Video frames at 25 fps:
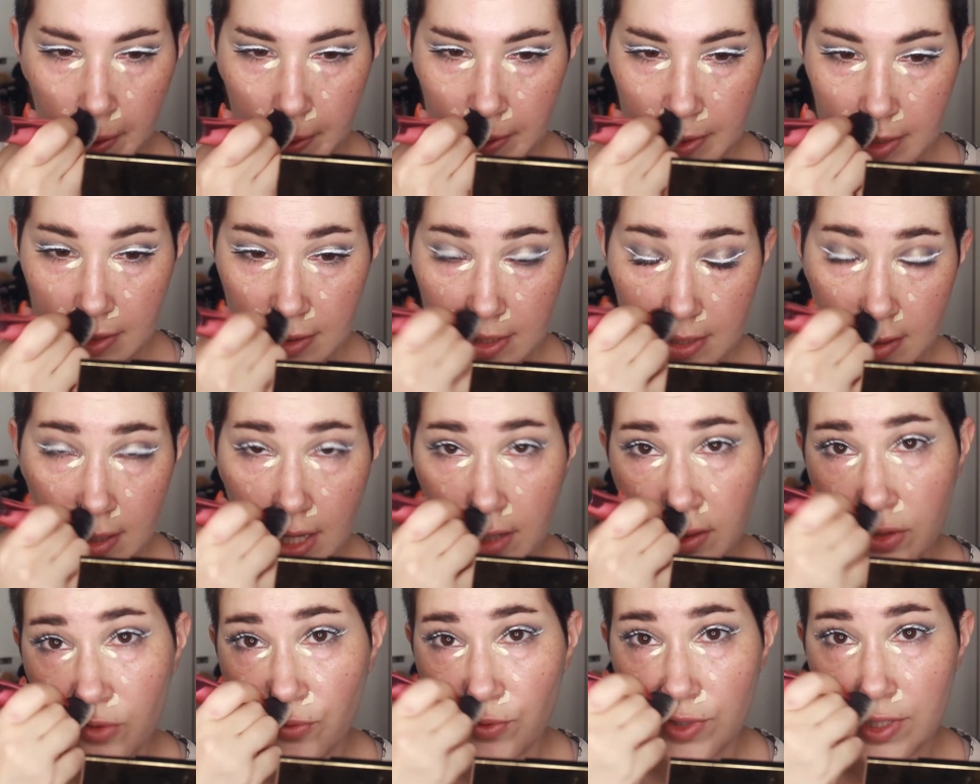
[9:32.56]
That's
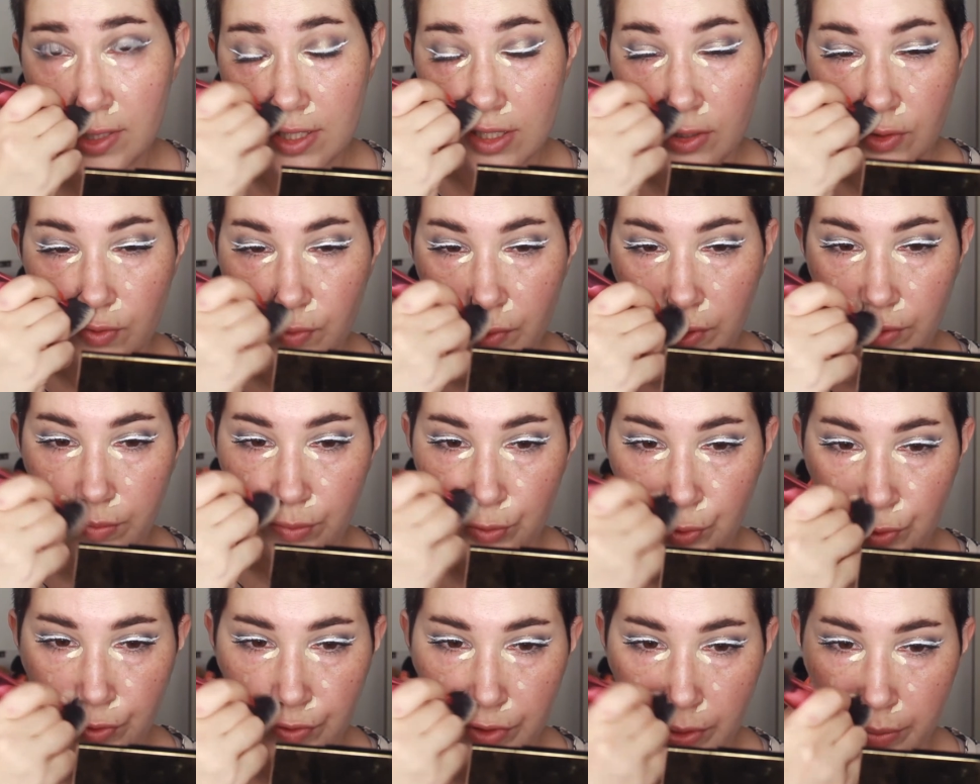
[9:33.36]
not the reason we're
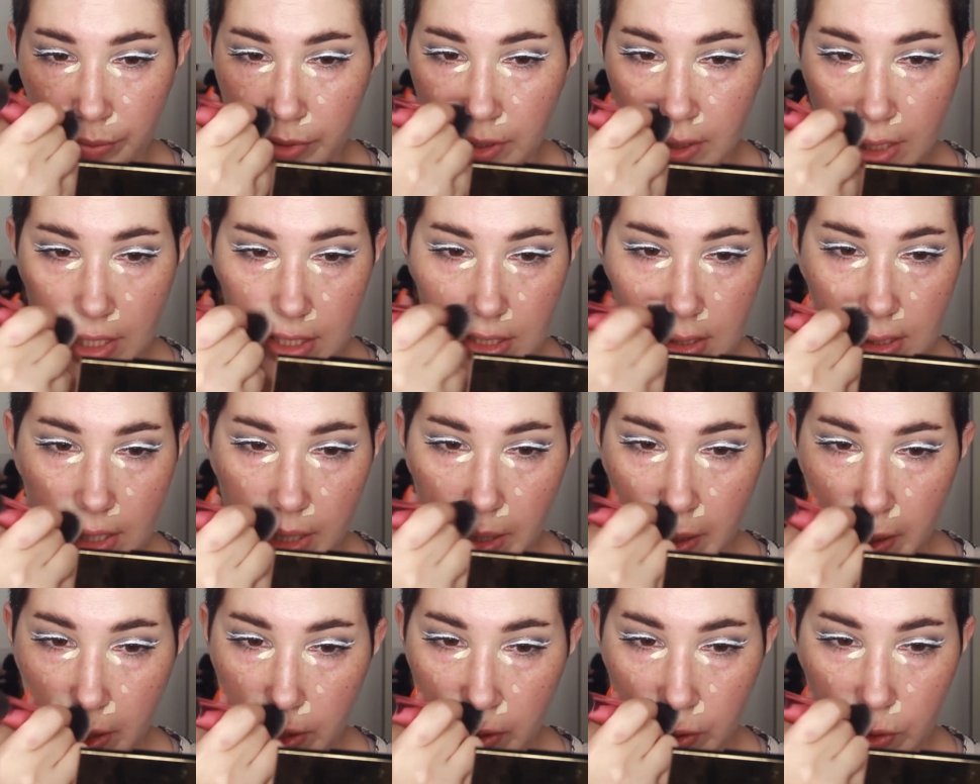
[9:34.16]
moving, but that's
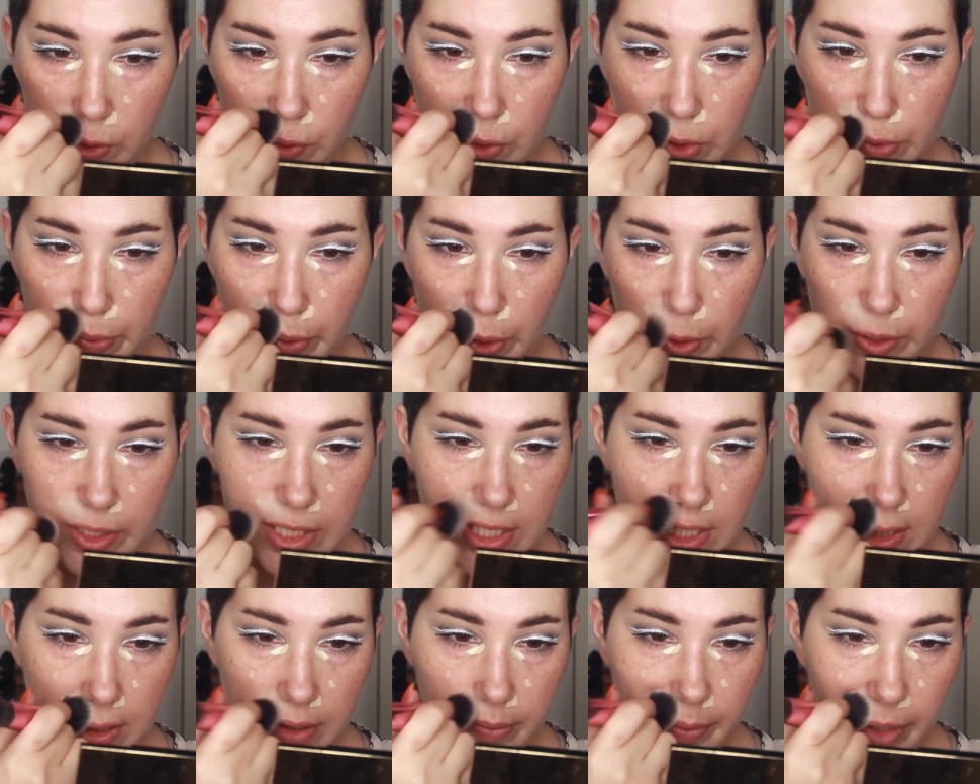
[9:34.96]
like a huge
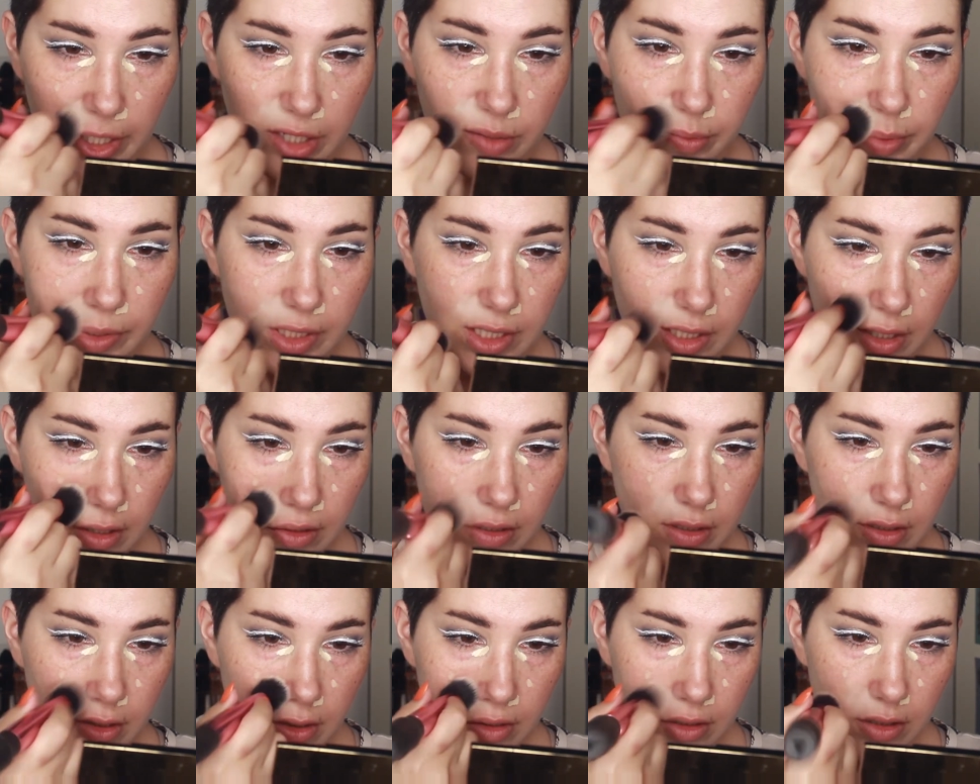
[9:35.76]
bonus in my
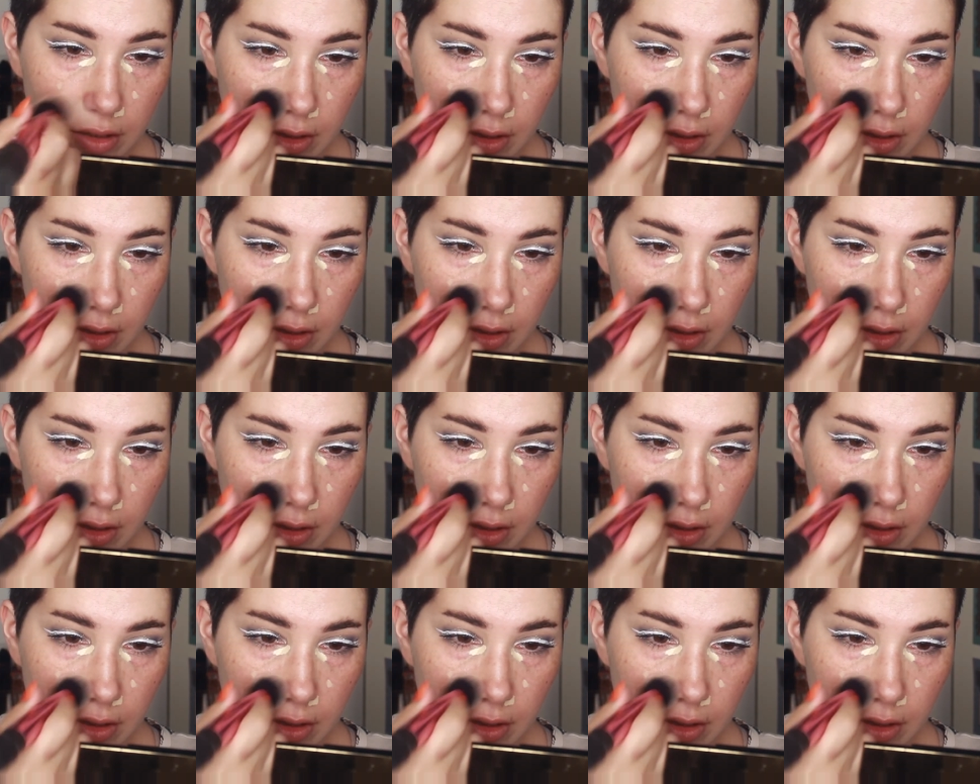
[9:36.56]
opinion.